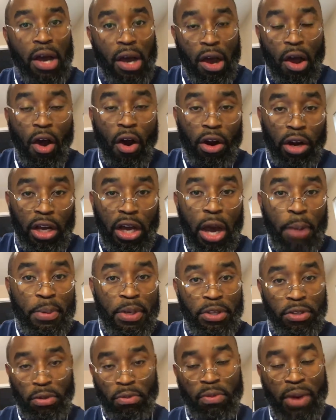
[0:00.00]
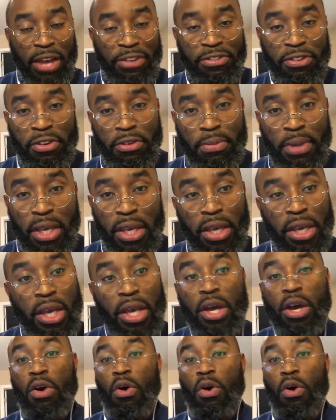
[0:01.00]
are coming to rescue me,